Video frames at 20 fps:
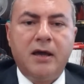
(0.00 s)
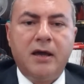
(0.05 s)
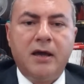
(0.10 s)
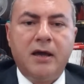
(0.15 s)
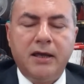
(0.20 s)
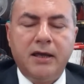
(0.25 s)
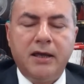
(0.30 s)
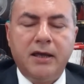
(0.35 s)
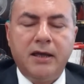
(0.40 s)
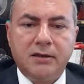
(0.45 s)

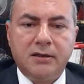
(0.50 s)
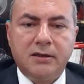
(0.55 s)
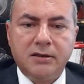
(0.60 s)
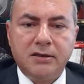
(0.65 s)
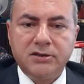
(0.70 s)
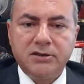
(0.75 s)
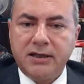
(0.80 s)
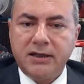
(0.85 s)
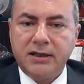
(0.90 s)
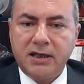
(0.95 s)
and
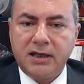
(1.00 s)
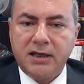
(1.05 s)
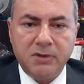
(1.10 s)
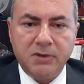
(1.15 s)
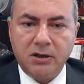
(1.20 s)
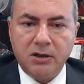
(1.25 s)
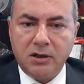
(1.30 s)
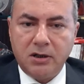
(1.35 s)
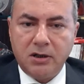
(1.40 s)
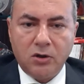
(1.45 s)
that has
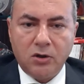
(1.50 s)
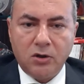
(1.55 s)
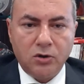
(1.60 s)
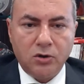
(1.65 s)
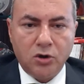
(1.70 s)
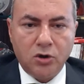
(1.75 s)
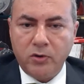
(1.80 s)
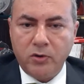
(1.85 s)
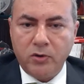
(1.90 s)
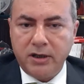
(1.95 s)
been
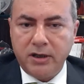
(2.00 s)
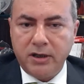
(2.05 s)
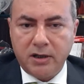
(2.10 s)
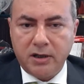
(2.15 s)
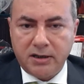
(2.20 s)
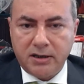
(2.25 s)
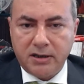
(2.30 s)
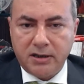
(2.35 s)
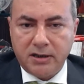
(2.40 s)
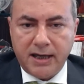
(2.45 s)

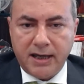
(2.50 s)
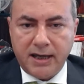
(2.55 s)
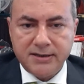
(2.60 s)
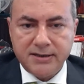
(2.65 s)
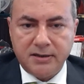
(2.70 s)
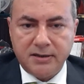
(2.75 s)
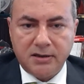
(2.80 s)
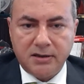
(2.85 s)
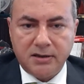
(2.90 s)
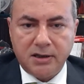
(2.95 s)
ongoing. It
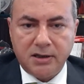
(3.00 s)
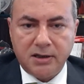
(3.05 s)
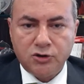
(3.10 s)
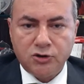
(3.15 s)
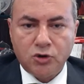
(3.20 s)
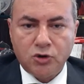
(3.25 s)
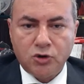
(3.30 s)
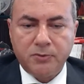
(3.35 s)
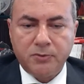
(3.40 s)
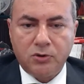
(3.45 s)
hasn't
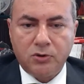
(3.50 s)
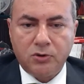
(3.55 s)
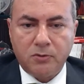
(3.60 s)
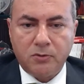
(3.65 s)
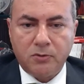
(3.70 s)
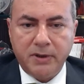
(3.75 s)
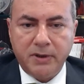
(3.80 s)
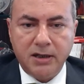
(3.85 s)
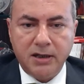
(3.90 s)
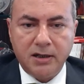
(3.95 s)
stopped
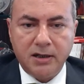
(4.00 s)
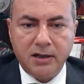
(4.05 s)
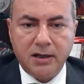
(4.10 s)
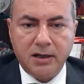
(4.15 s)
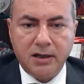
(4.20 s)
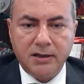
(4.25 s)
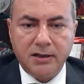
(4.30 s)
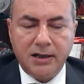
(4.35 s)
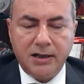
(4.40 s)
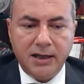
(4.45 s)
or being
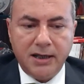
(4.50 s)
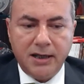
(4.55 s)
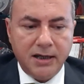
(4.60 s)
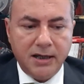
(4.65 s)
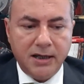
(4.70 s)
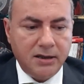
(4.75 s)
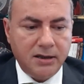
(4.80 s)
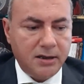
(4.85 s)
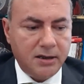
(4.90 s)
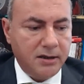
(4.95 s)

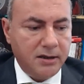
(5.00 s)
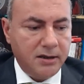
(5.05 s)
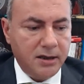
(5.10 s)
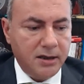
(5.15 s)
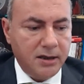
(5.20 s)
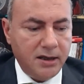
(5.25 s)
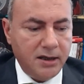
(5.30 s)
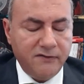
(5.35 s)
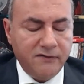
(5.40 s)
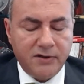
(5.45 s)
delayed. I
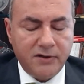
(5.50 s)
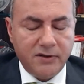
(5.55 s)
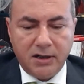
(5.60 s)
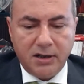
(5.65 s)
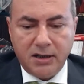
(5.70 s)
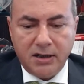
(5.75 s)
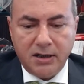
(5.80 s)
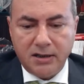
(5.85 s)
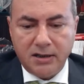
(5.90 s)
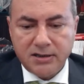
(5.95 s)
think even
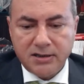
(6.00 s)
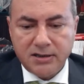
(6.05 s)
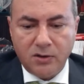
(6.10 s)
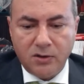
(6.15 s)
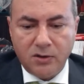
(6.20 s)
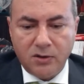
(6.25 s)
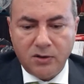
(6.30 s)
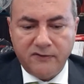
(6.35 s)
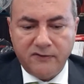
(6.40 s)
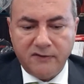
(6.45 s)
the head
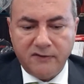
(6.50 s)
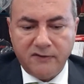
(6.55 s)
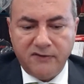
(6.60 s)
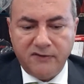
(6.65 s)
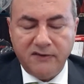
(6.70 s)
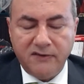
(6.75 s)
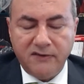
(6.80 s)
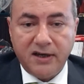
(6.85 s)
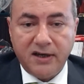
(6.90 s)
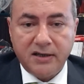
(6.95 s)
of
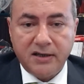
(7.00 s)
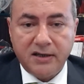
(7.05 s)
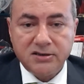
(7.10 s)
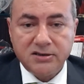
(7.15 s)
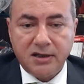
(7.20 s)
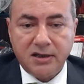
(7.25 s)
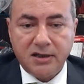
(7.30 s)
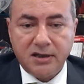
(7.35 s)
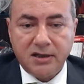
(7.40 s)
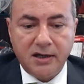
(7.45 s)

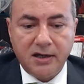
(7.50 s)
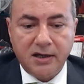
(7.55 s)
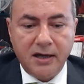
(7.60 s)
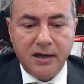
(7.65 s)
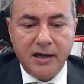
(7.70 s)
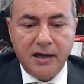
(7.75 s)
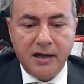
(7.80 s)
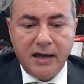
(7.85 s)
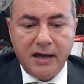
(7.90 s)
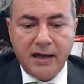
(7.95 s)
FIFA
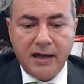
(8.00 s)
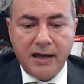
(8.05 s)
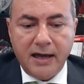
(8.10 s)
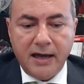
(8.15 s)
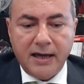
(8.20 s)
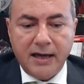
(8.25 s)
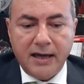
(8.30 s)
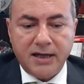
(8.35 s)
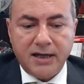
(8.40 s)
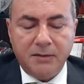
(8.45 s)

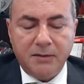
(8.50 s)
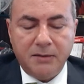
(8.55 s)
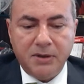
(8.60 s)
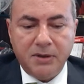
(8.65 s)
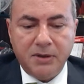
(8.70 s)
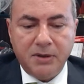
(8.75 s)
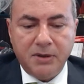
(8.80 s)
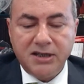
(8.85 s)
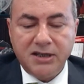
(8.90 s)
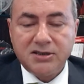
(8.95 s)
has
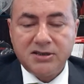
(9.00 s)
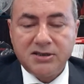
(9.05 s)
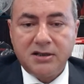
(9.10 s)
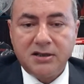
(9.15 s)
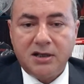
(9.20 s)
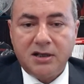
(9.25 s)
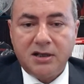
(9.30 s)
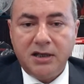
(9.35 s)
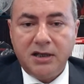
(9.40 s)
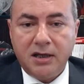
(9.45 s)
been
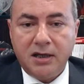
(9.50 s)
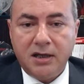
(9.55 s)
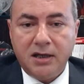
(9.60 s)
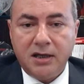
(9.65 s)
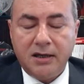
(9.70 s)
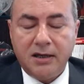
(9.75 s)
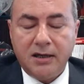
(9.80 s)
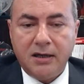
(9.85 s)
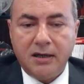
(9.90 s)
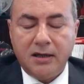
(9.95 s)
recently
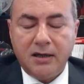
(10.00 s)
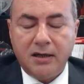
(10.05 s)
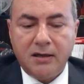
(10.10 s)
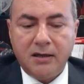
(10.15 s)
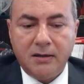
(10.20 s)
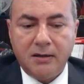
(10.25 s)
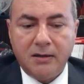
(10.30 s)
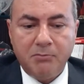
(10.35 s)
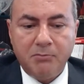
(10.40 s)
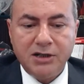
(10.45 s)

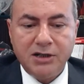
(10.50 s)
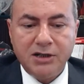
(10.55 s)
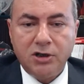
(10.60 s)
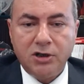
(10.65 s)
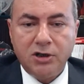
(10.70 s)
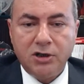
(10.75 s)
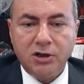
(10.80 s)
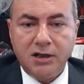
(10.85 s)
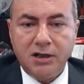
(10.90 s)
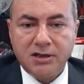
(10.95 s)

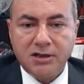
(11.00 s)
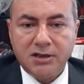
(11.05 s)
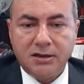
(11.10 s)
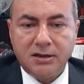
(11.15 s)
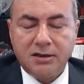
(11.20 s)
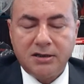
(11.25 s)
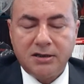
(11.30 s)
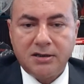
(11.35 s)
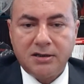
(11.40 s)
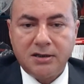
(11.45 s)
mentioning that
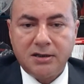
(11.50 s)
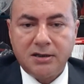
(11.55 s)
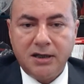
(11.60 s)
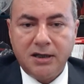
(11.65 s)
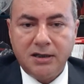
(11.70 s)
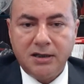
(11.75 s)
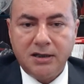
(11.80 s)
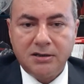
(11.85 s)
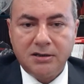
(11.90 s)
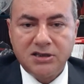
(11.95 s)

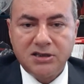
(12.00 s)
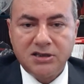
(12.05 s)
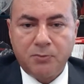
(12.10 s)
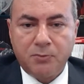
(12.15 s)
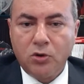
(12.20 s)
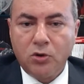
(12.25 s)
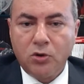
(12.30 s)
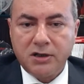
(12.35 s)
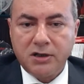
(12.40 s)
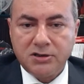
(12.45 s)

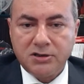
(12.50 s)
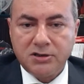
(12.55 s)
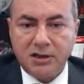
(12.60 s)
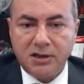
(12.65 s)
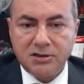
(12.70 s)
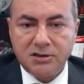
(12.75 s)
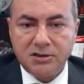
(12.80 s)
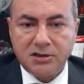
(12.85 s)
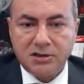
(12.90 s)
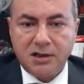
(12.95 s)
the
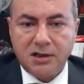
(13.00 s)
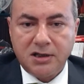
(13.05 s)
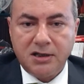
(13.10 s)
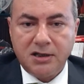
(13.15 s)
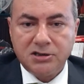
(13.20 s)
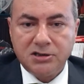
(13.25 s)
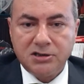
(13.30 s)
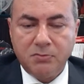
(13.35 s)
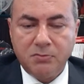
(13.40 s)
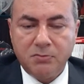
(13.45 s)
progress
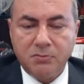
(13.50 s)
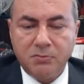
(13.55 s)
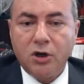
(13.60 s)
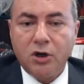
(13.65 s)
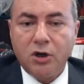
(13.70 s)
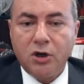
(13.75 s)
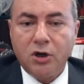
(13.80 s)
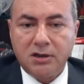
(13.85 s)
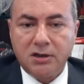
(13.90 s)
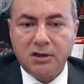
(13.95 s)
is
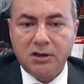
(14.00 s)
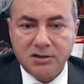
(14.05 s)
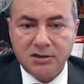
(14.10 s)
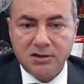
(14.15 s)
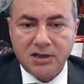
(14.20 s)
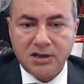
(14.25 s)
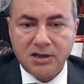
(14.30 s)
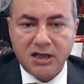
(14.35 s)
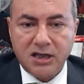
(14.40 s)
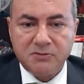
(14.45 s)
beyond
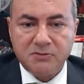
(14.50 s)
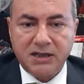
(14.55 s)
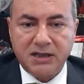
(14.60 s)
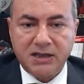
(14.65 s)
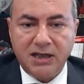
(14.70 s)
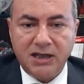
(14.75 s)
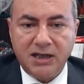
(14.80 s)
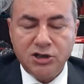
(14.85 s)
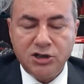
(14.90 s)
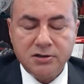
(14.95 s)
the
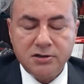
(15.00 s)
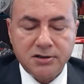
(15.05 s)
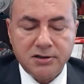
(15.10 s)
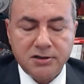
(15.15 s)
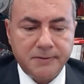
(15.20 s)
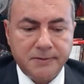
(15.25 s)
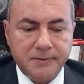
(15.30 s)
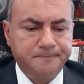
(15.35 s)
expectations,